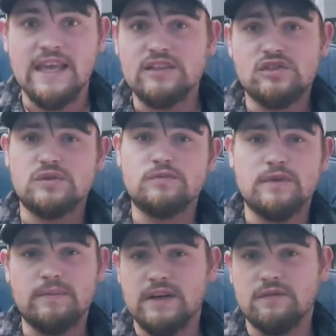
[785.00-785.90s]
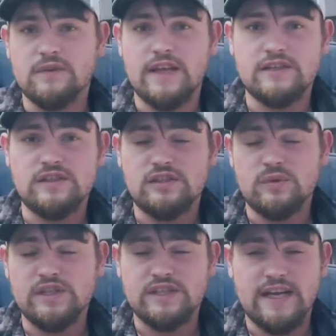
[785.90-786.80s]
suits me better for that
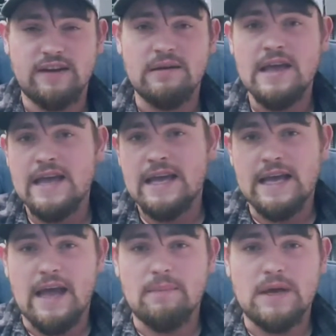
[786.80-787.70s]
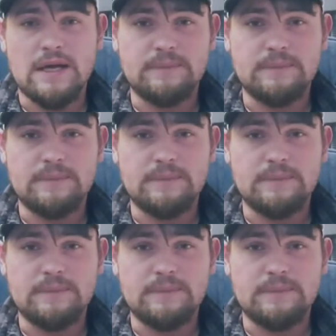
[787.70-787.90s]
situation. Now, I'm